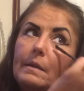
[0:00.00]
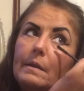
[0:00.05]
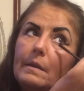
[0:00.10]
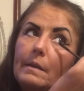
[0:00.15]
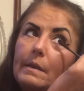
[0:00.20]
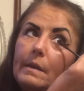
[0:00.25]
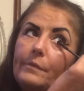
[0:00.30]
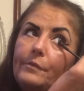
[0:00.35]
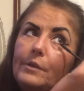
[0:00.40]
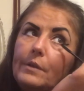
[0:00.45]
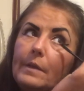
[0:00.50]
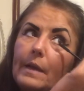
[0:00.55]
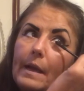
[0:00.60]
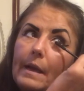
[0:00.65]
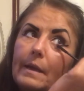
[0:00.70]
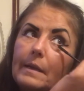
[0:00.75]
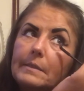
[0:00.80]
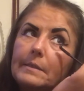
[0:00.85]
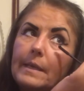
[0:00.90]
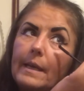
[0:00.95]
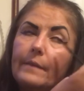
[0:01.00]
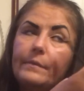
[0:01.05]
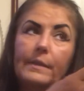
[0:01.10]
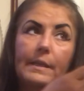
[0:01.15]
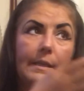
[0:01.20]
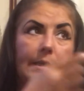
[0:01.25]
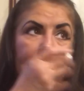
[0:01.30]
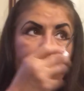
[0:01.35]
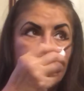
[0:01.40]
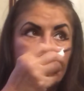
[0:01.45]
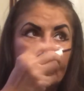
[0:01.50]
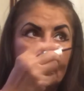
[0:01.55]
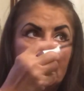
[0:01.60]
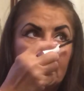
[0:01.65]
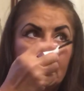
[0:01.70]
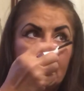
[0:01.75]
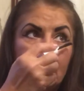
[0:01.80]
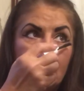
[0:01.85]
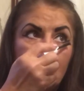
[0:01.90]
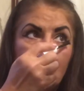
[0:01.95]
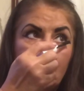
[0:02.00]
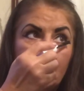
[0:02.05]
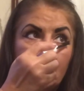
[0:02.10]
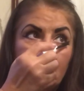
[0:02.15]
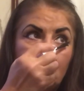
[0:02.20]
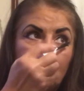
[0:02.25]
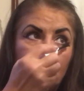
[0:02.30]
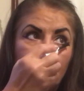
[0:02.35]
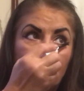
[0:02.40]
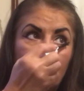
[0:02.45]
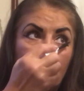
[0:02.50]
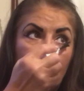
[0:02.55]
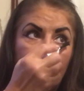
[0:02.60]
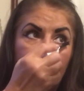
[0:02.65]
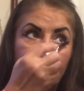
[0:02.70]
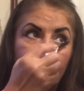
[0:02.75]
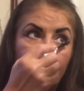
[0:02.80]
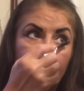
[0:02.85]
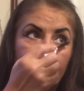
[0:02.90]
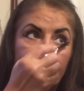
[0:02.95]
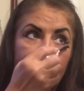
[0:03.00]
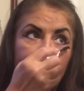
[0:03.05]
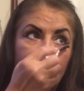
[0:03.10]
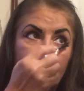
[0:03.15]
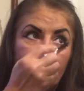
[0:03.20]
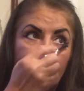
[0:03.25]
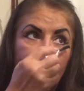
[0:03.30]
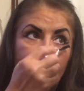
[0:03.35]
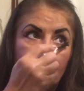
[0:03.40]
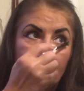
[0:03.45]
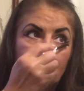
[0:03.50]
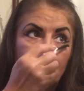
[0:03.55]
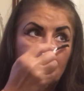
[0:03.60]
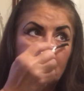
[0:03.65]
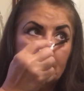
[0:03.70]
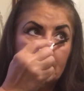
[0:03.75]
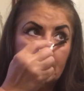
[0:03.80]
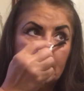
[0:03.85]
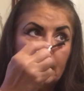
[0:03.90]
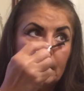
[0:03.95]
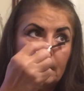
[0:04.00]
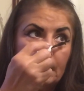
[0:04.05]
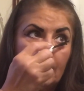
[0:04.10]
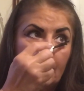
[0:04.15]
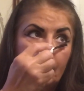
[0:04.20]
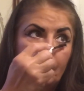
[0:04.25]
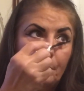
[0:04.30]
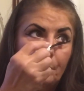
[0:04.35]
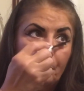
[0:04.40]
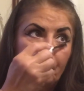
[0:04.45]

if you guys have anything that you would like for me to do, just send it.